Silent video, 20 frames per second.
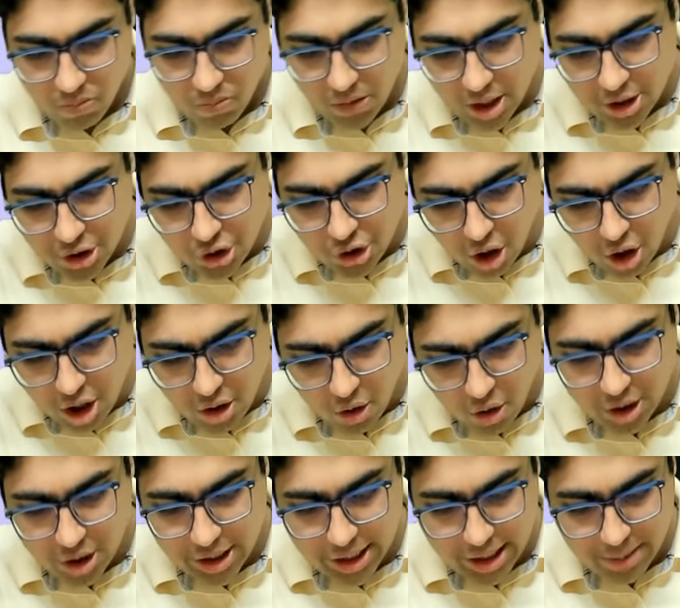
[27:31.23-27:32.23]
Your
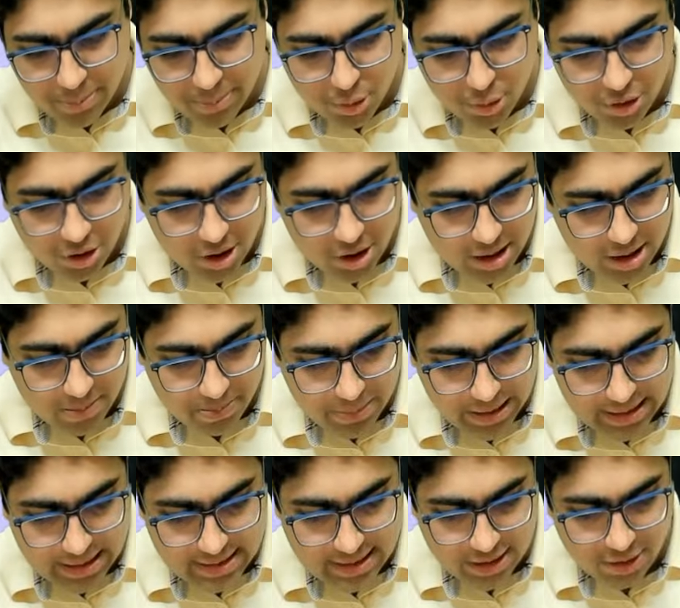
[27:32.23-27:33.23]
audit report on
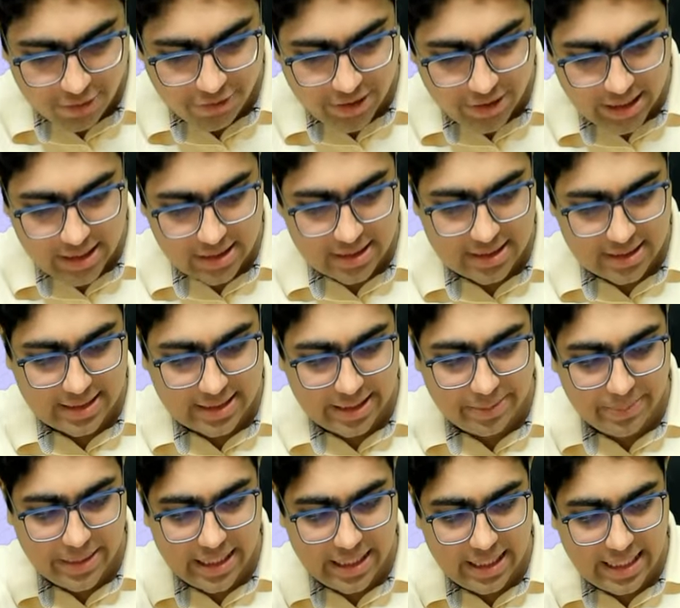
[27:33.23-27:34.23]
complete set of financial
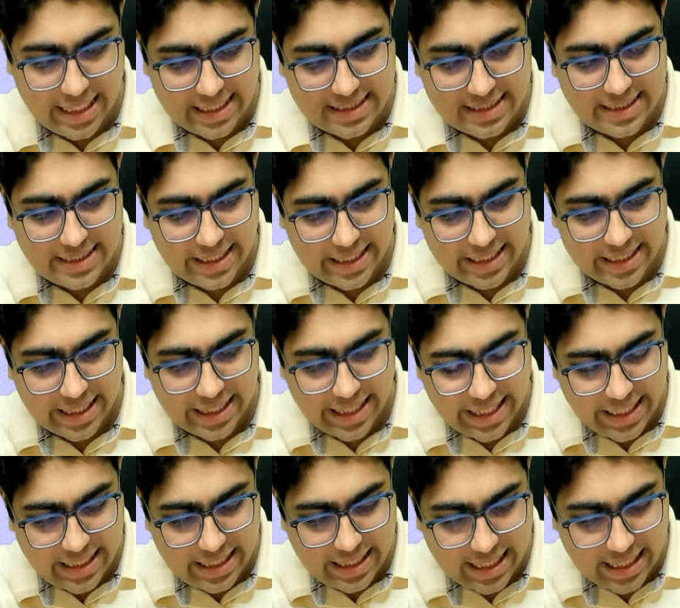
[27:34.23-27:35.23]
statement, let's say
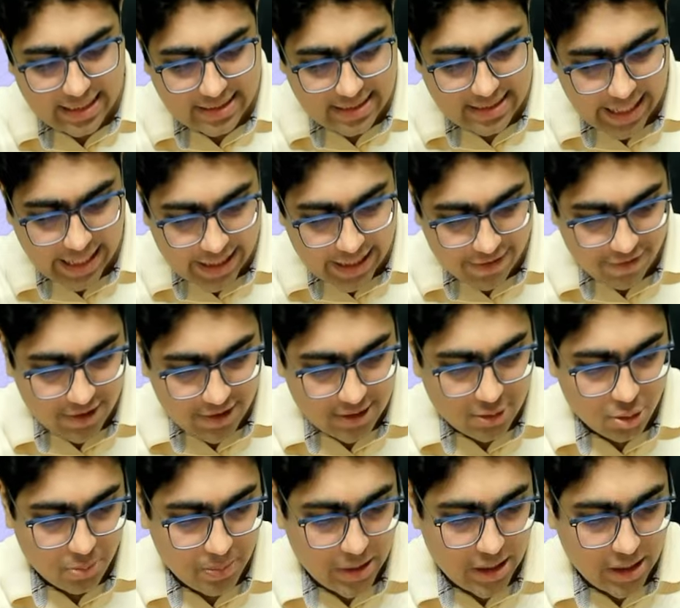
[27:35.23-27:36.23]
it has adverse
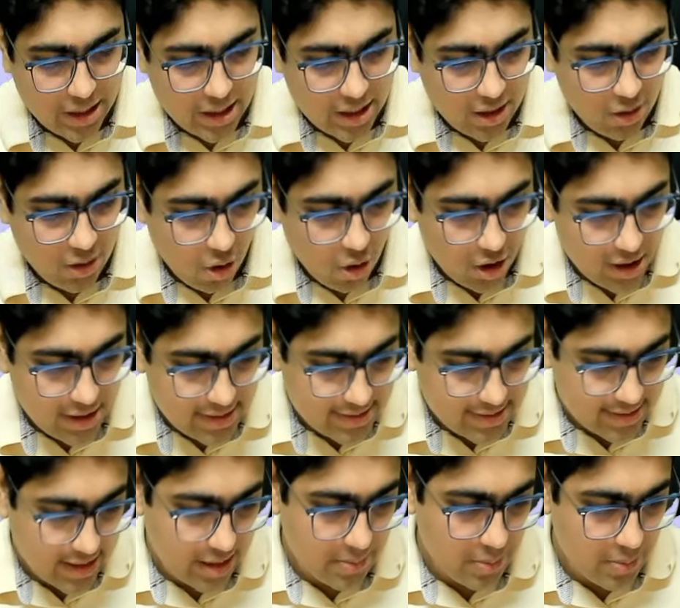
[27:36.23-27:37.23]
opinion or
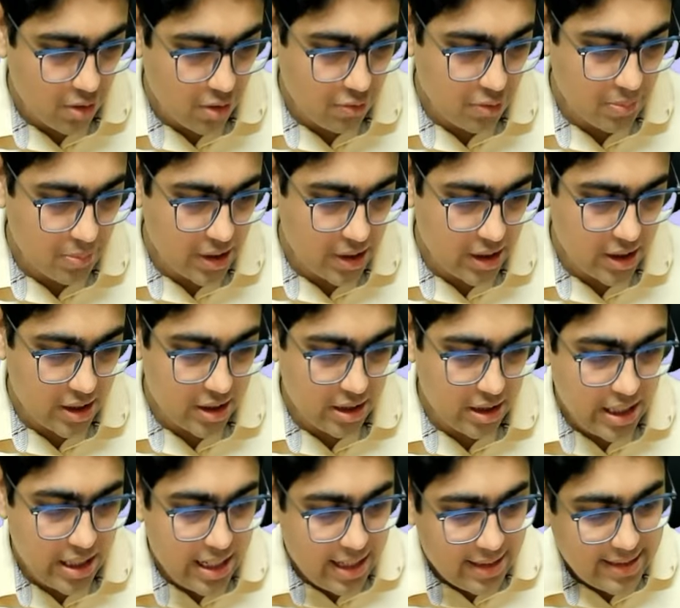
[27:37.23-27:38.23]
disclaimer of opinion.
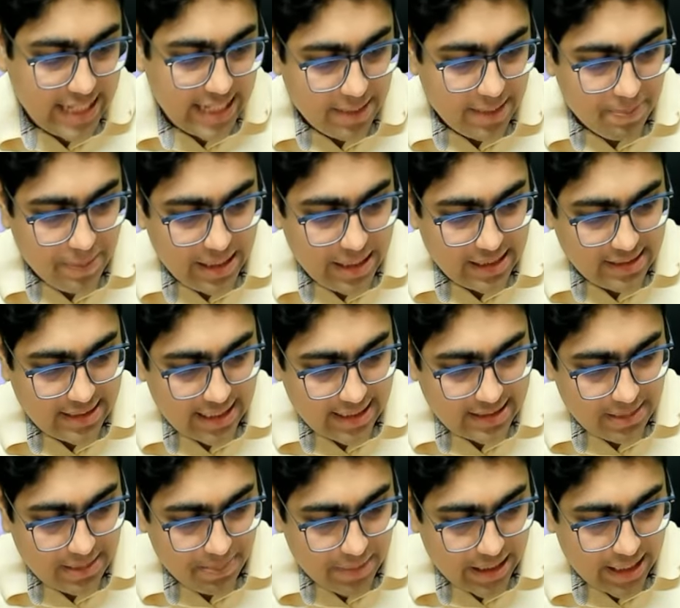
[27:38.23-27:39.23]
That means there is
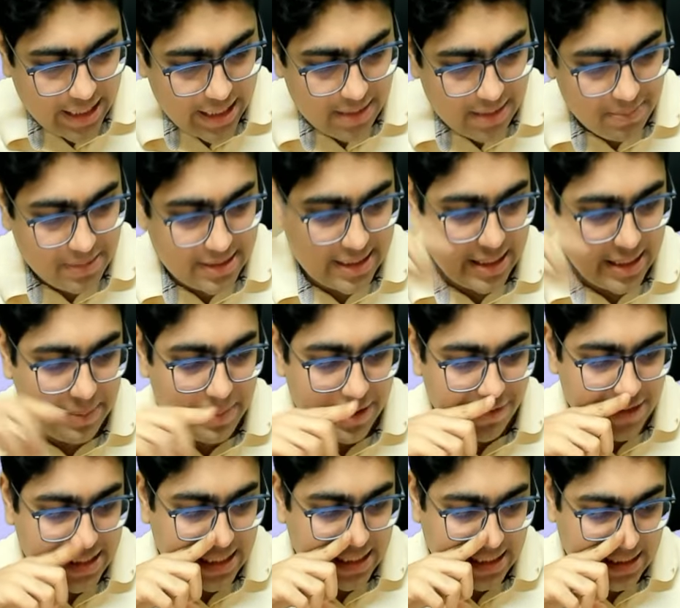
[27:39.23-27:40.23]
a material misstatement
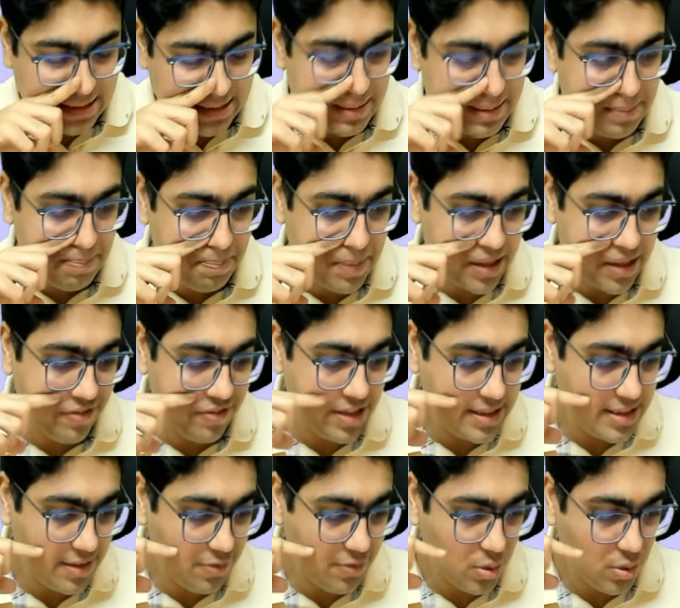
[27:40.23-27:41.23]
which is
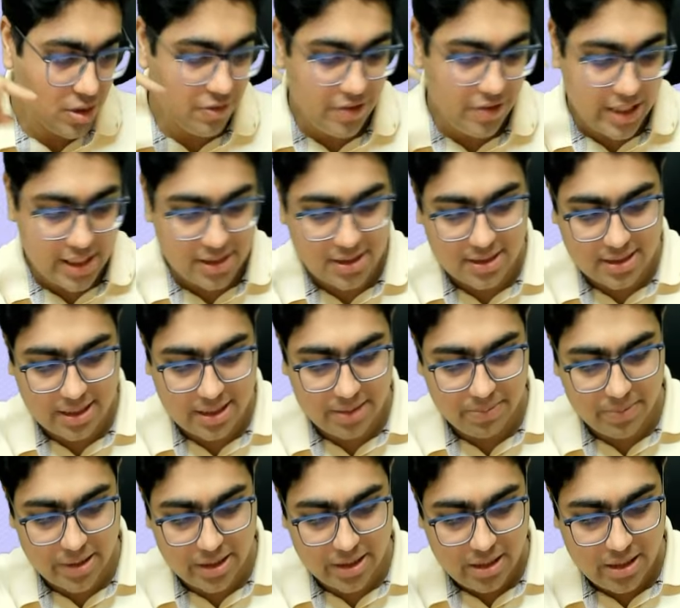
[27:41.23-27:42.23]
pervasive to the financial
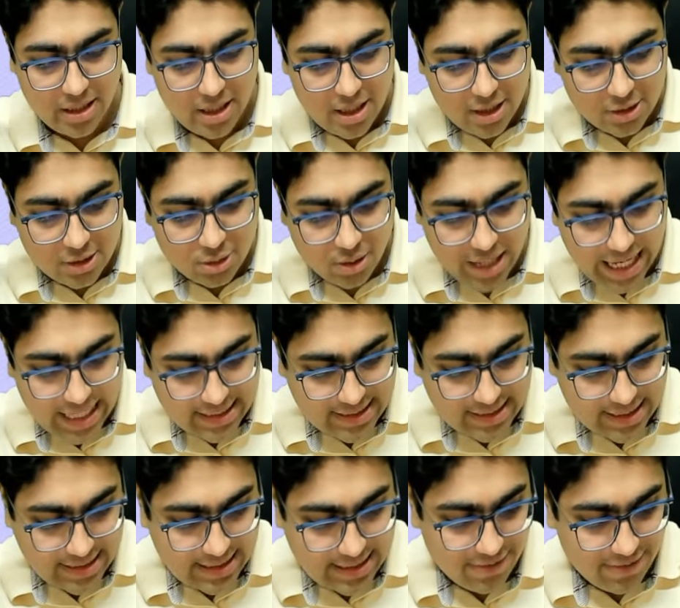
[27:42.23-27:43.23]
statement. So
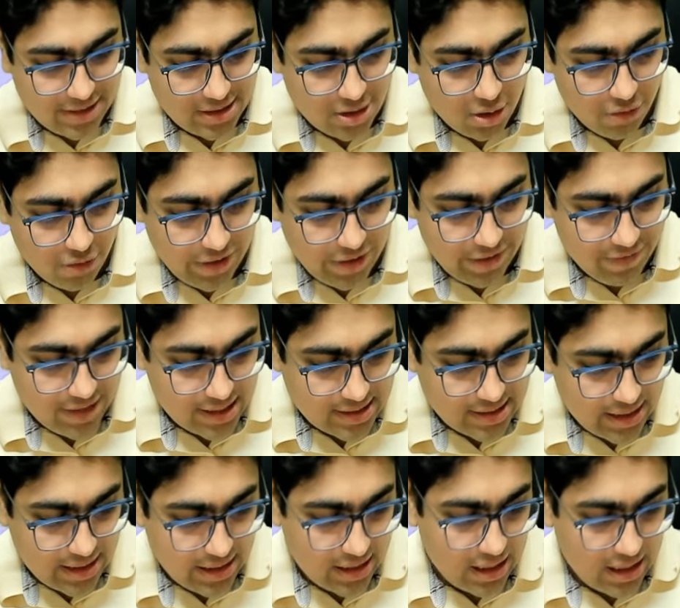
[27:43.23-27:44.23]
SA 705
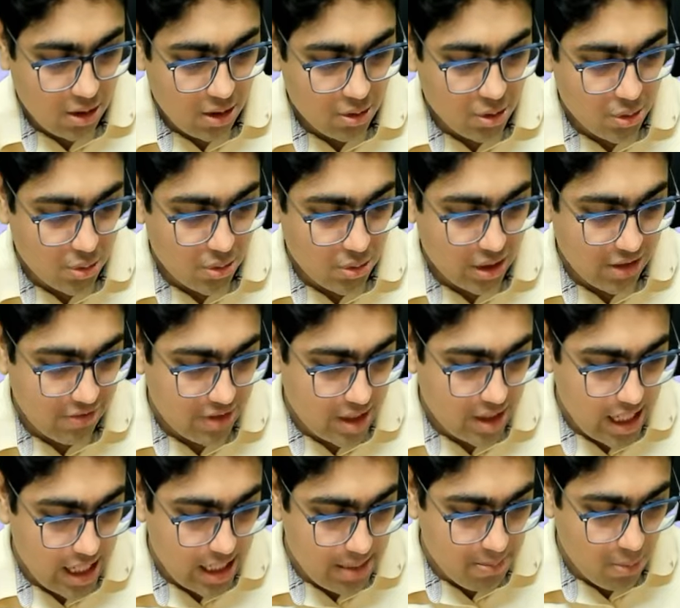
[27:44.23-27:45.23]
doesn't allow you to give an
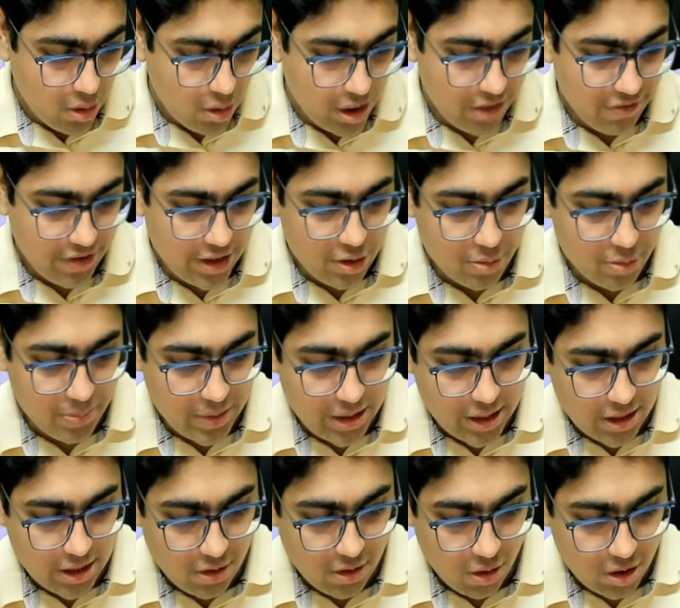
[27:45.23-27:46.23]
unmodified
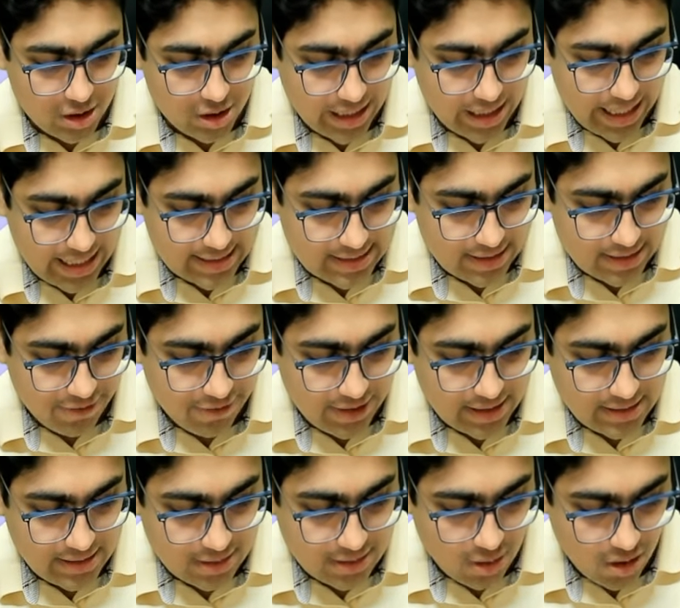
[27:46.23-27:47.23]
opinion on the
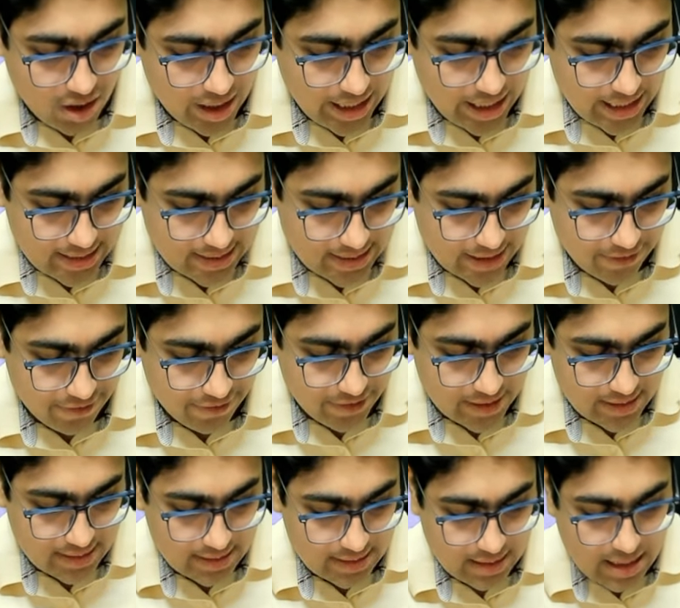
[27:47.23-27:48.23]
SFS or
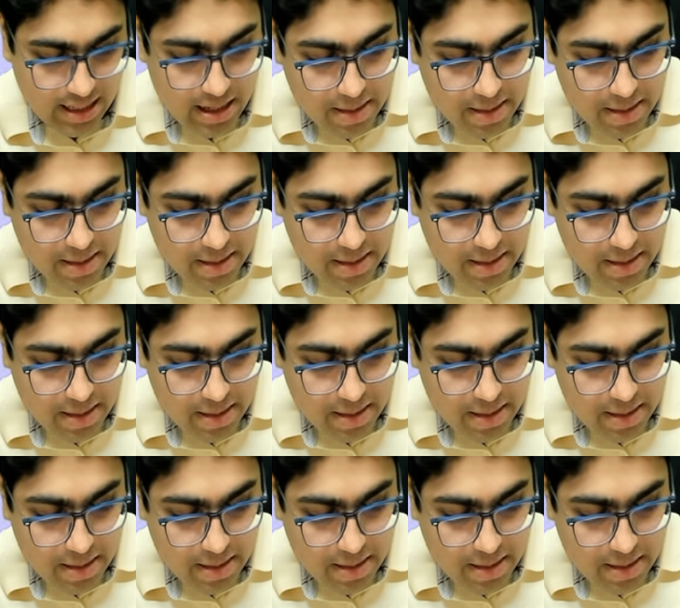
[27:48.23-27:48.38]
SEFS.